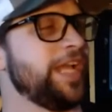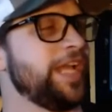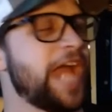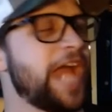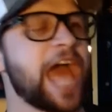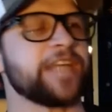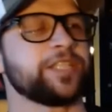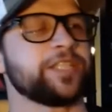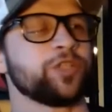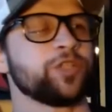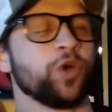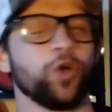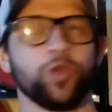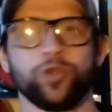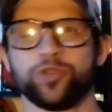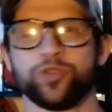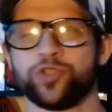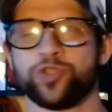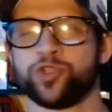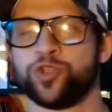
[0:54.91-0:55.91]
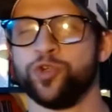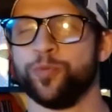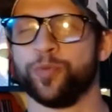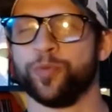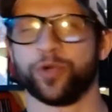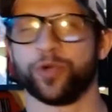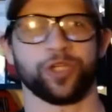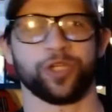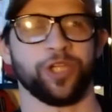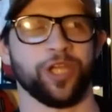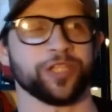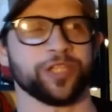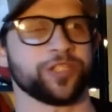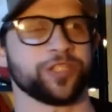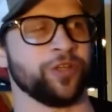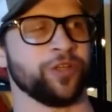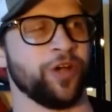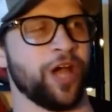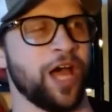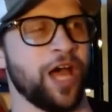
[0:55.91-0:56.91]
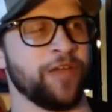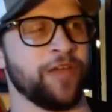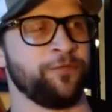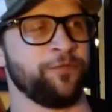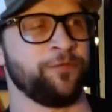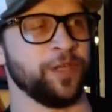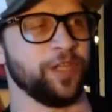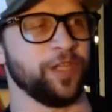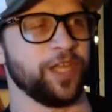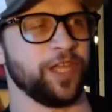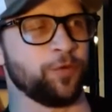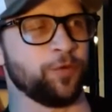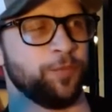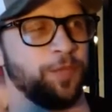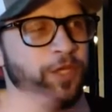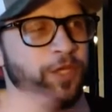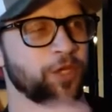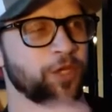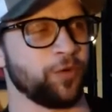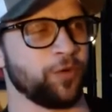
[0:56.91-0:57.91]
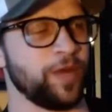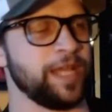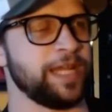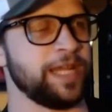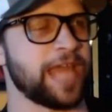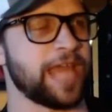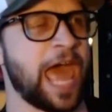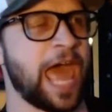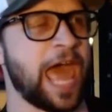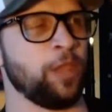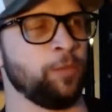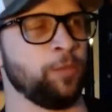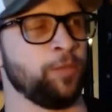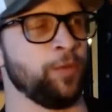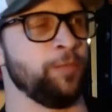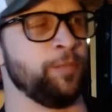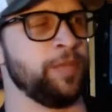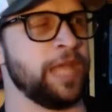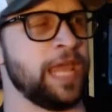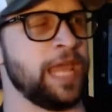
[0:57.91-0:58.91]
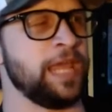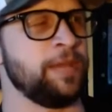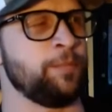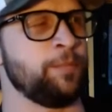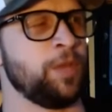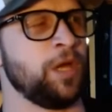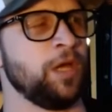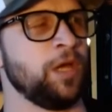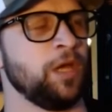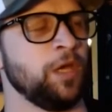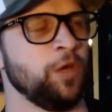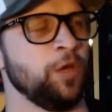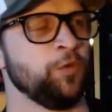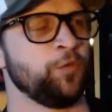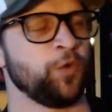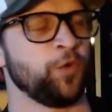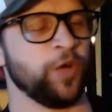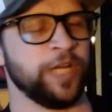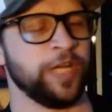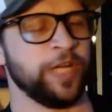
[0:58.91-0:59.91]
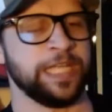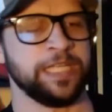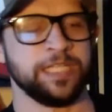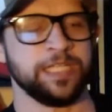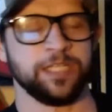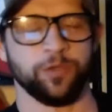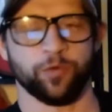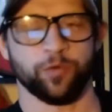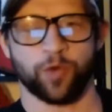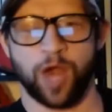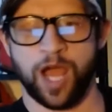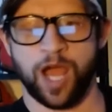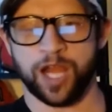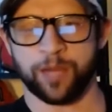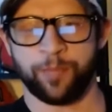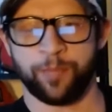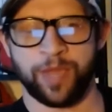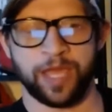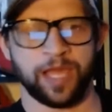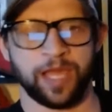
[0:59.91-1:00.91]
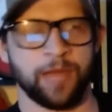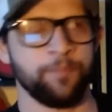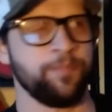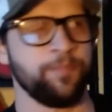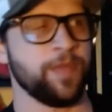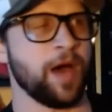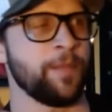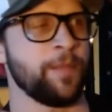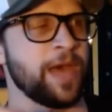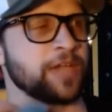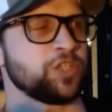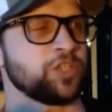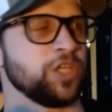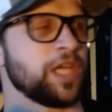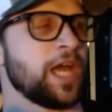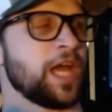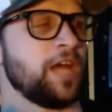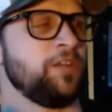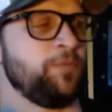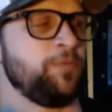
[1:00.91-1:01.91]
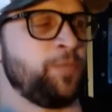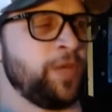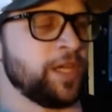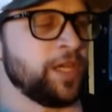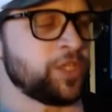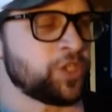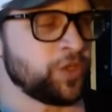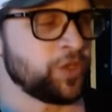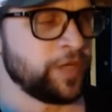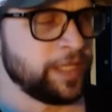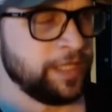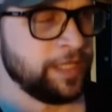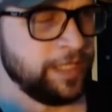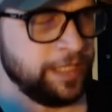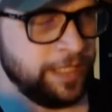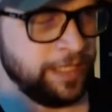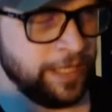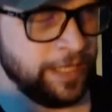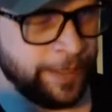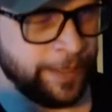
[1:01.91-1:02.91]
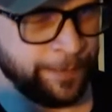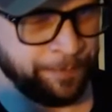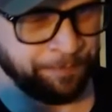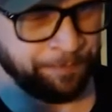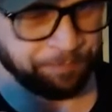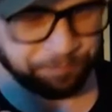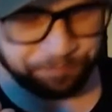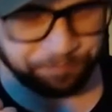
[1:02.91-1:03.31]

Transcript: Asshole supercluster, I feel like, would be a great album name for an indie rock band. I'm actually kind of picturing the